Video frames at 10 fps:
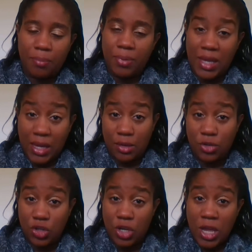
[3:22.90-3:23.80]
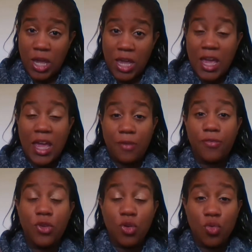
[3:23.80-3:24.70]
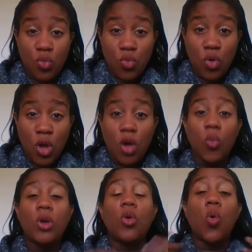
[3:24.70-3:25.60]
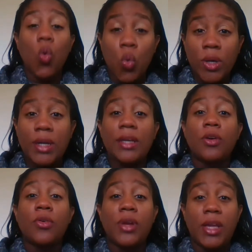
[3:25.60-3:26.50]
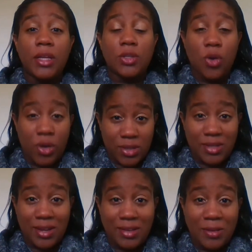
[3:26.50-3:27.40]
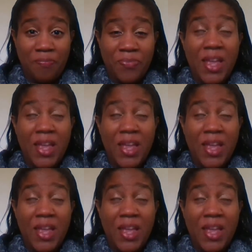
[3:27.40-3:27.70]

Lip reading: page if you would only create content.